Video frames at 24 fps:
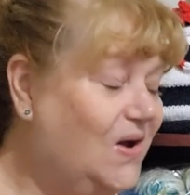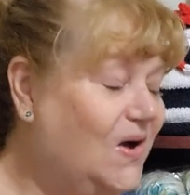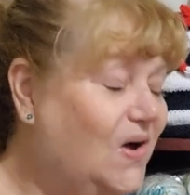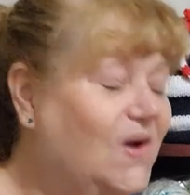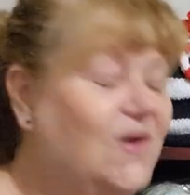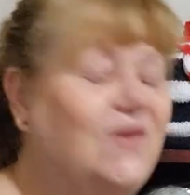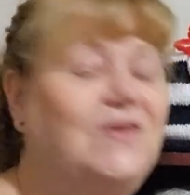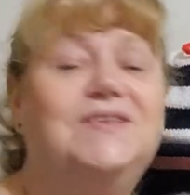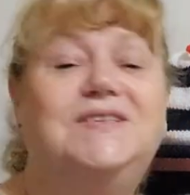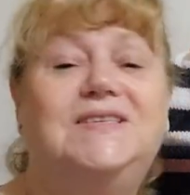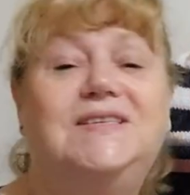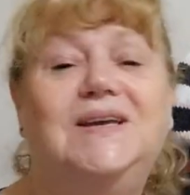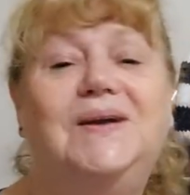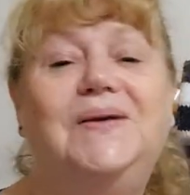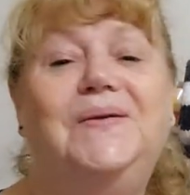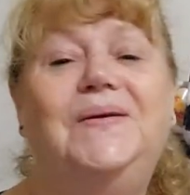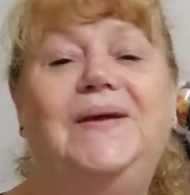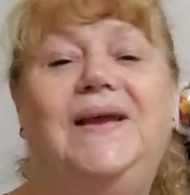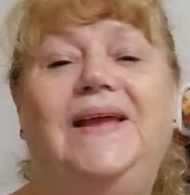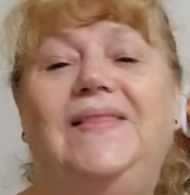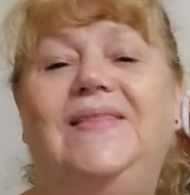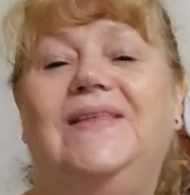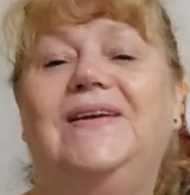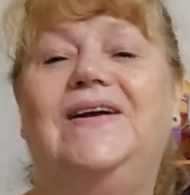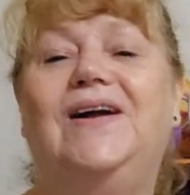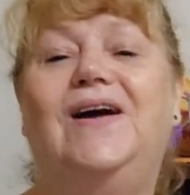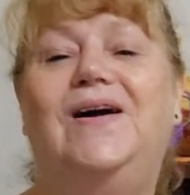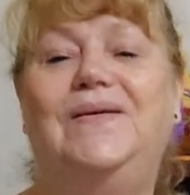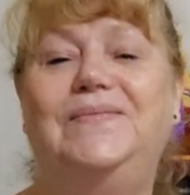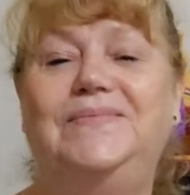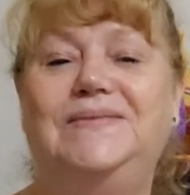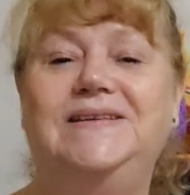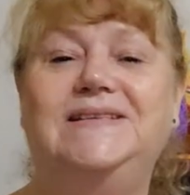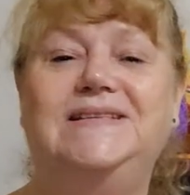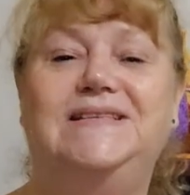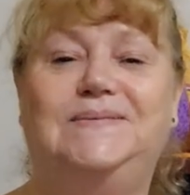Also, in the
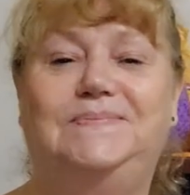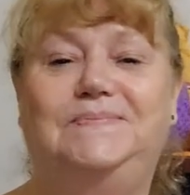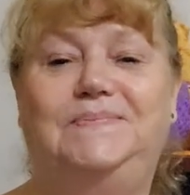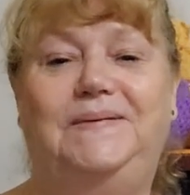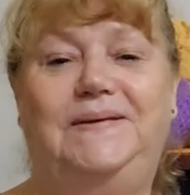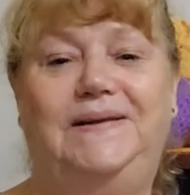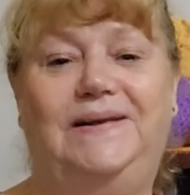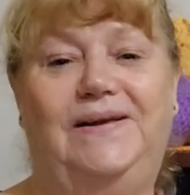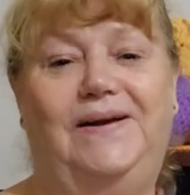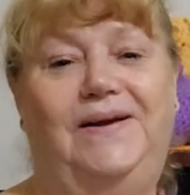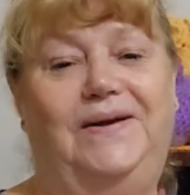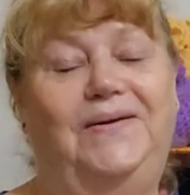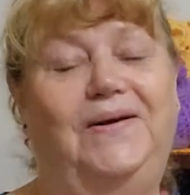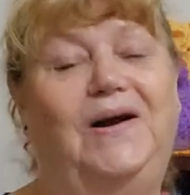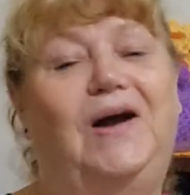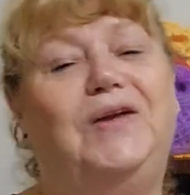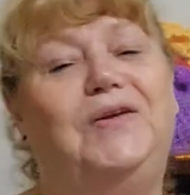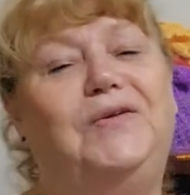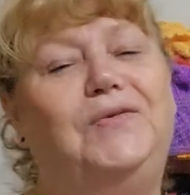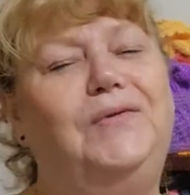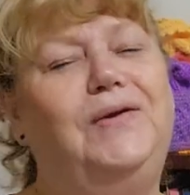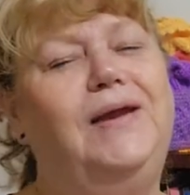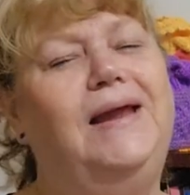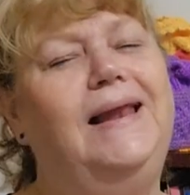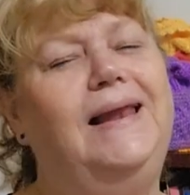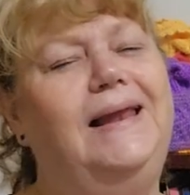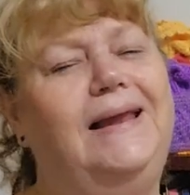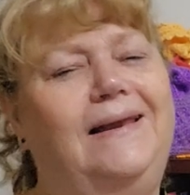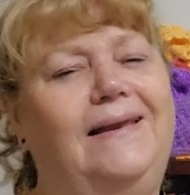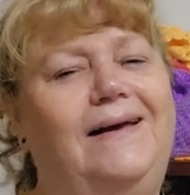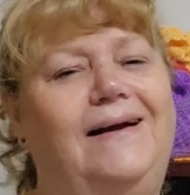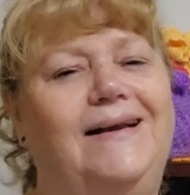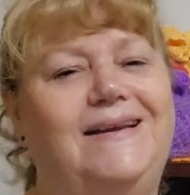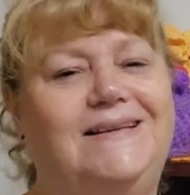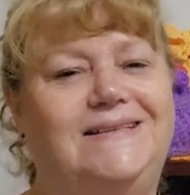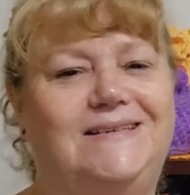comments below, I'd really
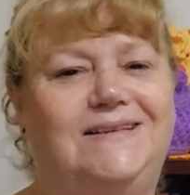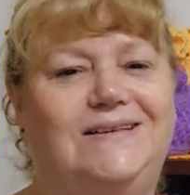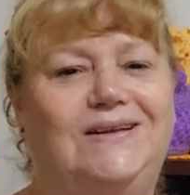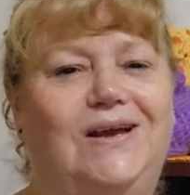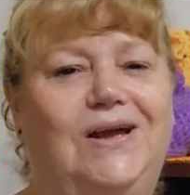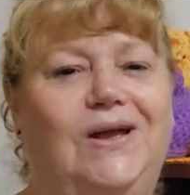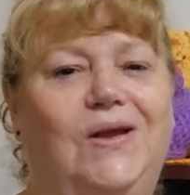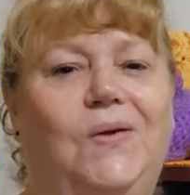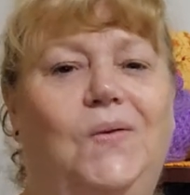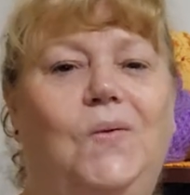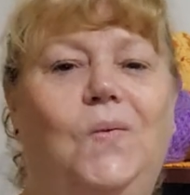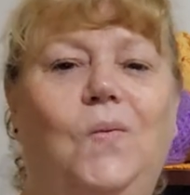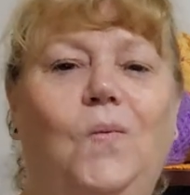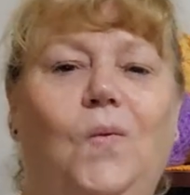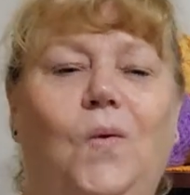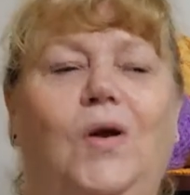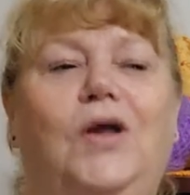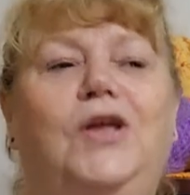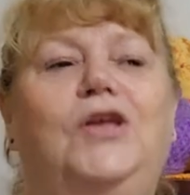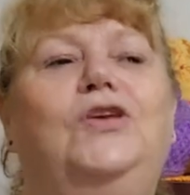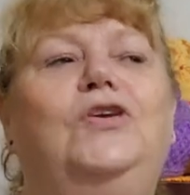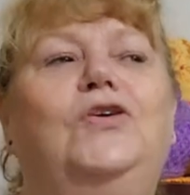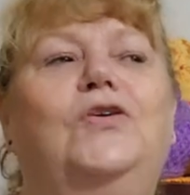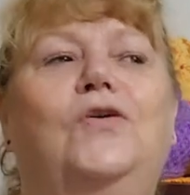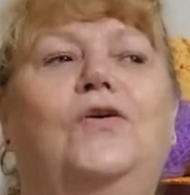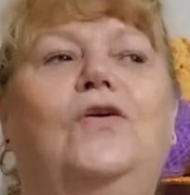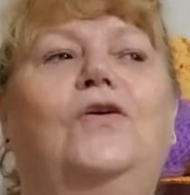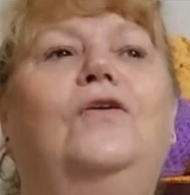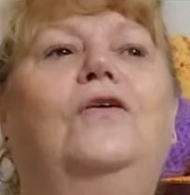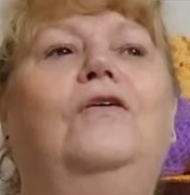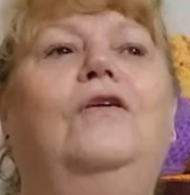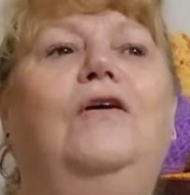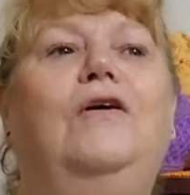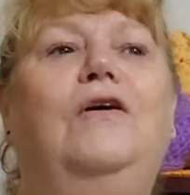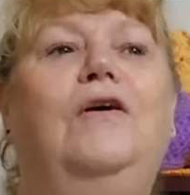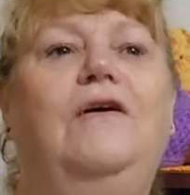like to know what
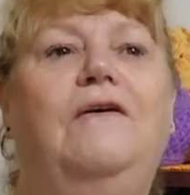your